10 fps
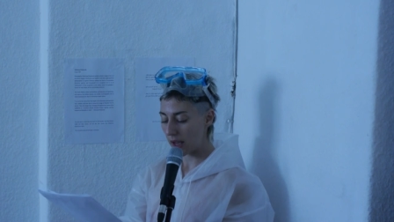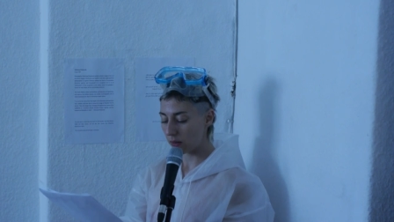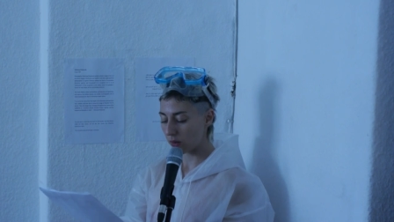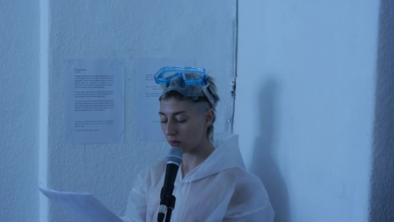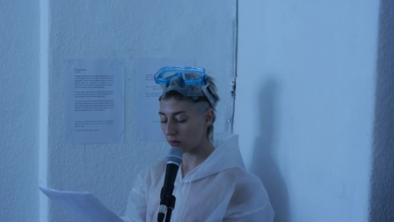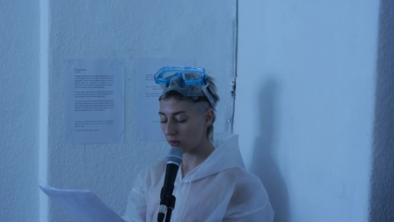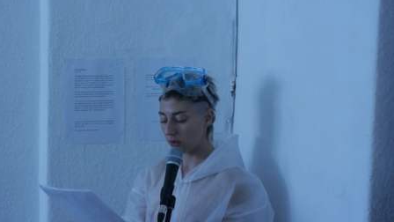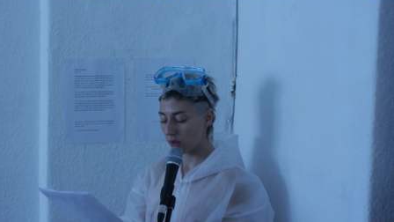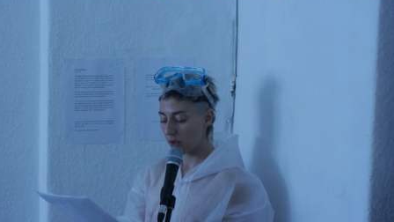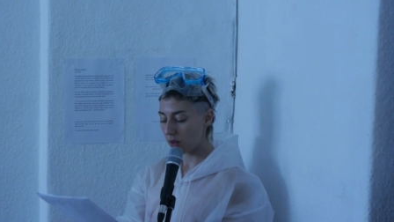Cowgirl.
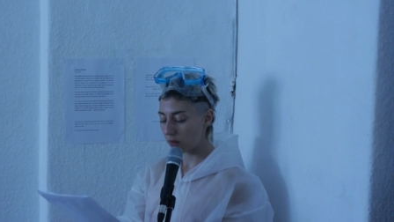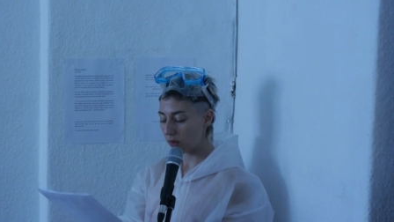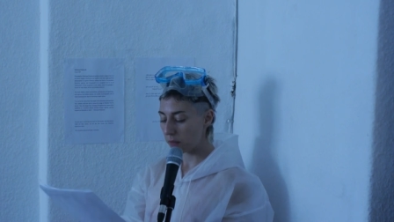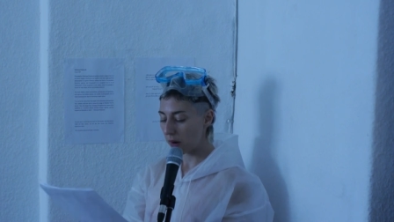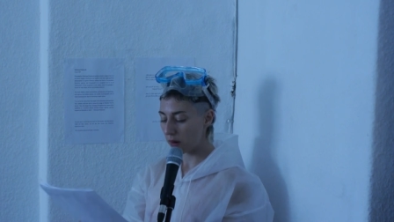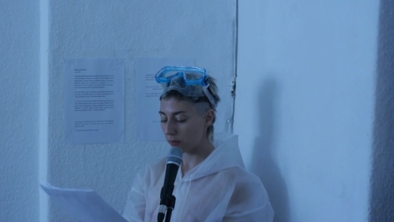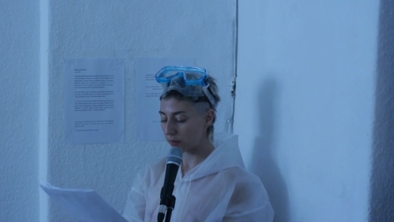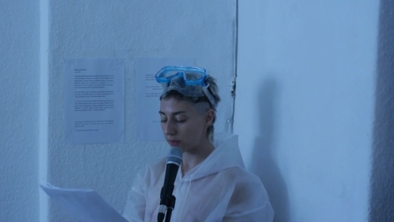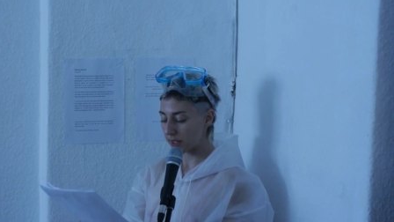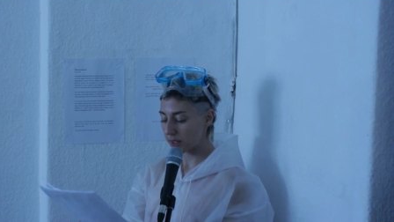Three
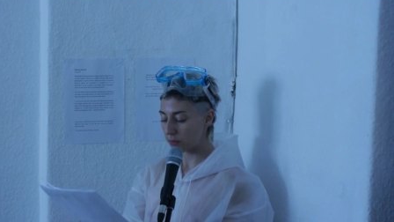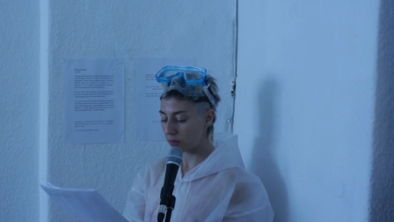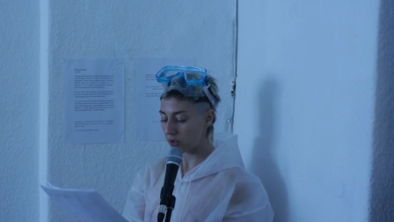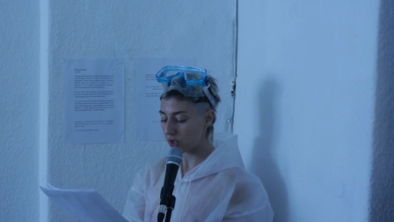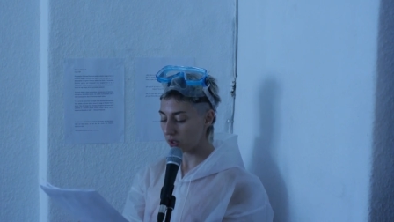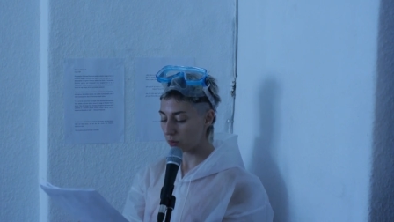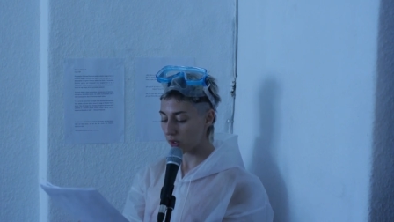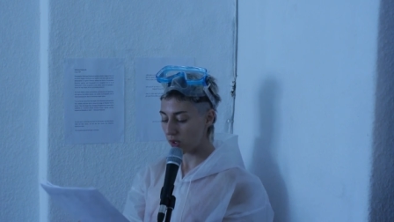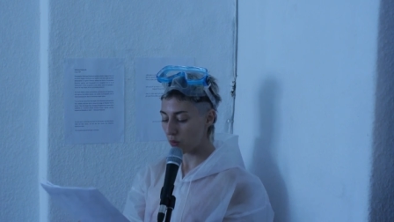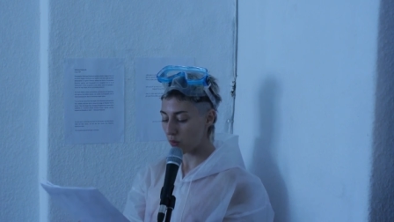powerful sex positions
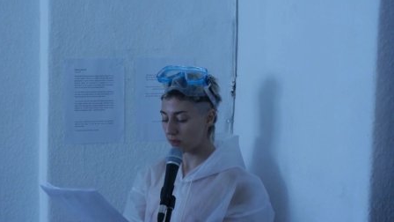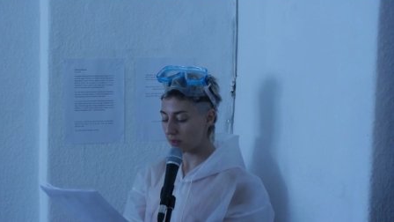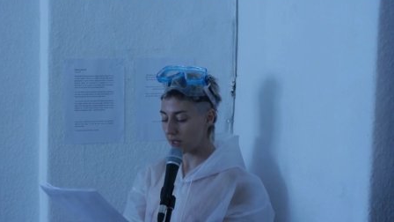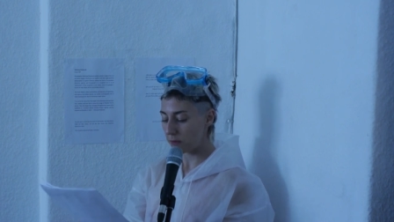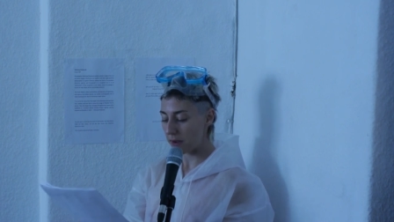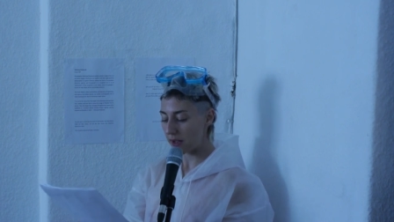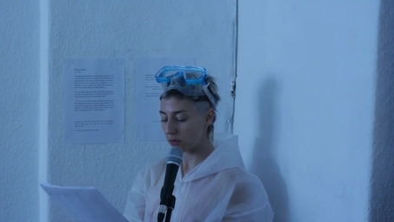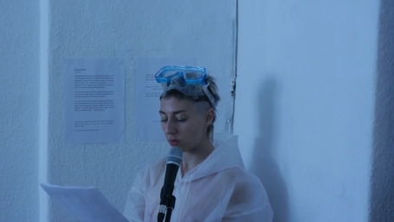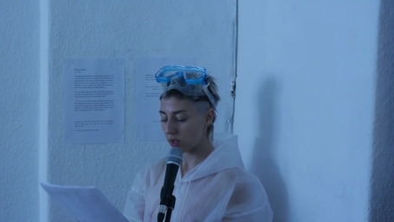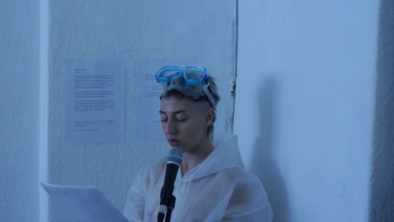when you want deep
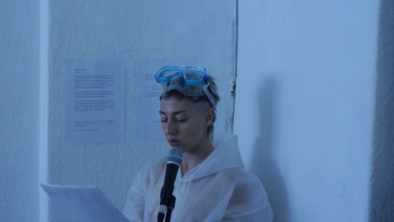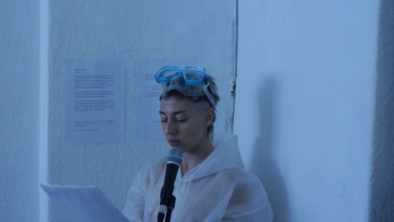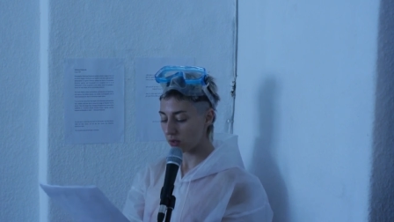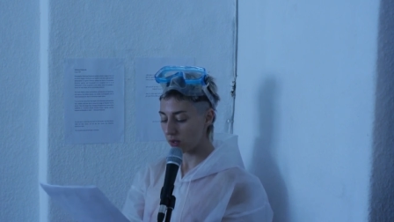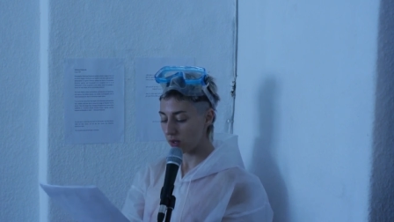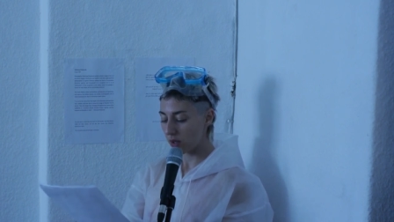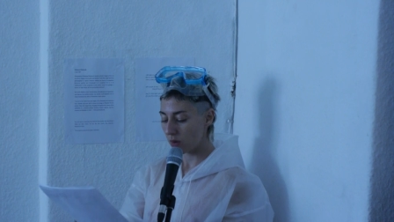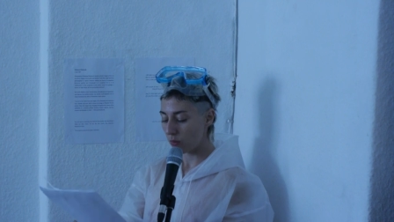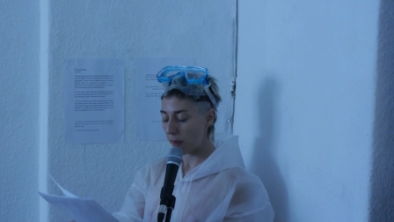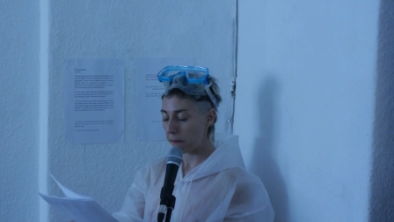penetration.
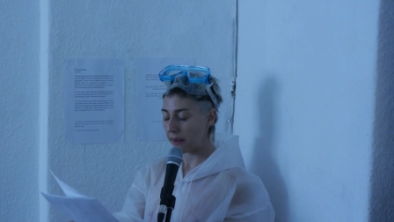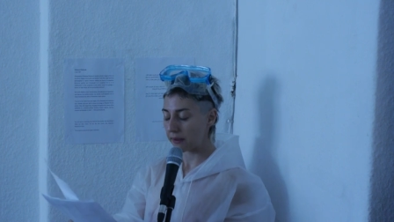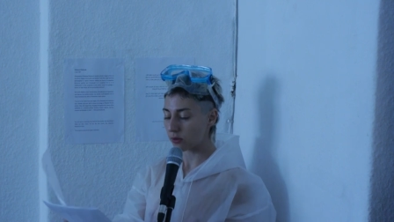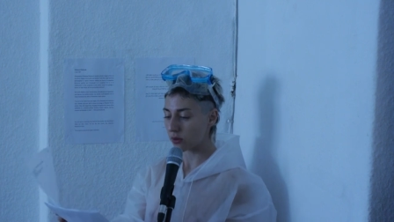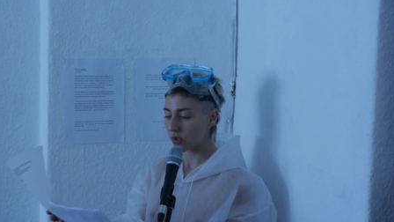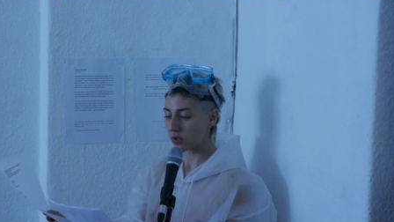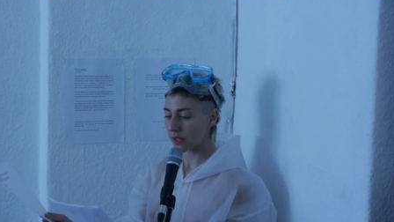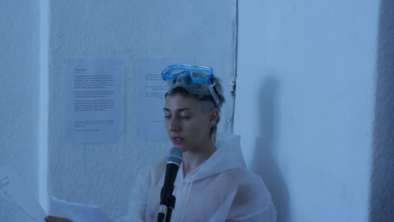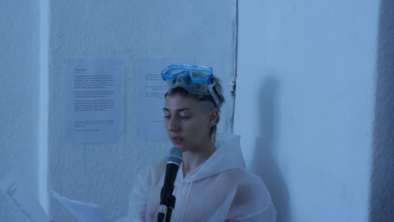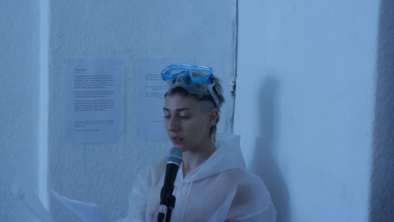Web penetration
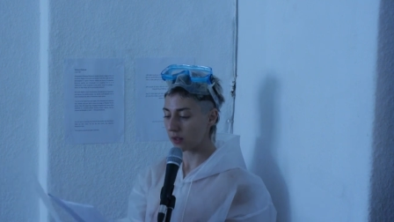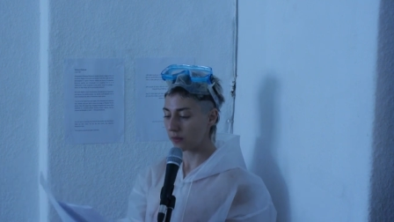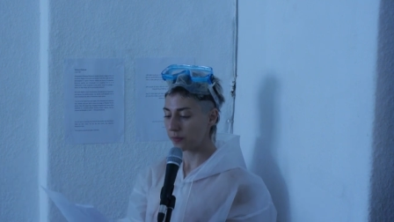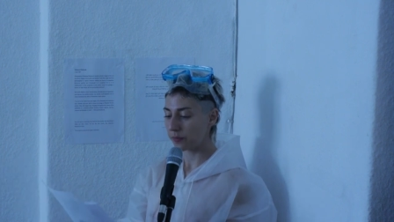testing.